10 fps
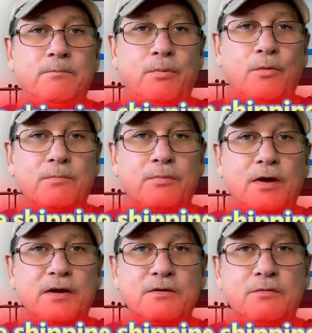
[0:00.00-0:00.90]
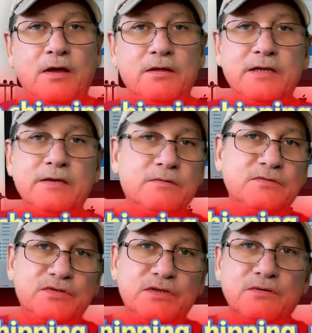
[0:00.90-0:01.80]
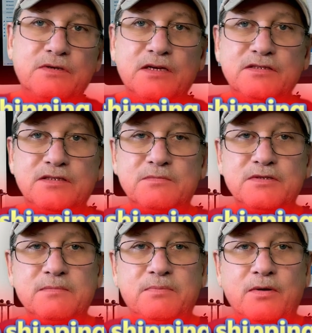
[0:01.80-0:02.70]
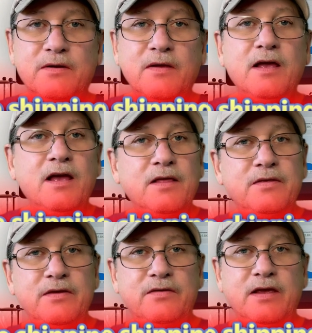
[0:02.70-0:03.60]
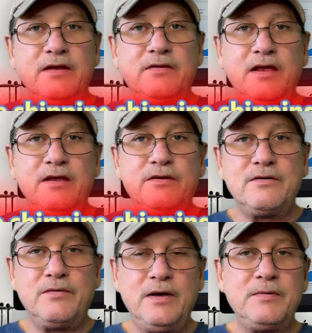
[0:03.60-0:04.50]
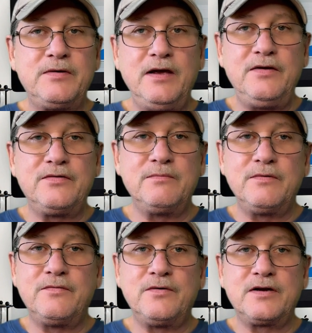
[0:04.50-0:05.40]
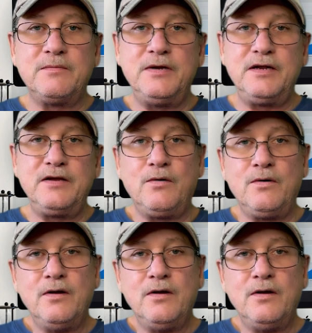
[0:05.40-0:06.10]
poor product quality, or zero customer support. These can tank your reputation before committing.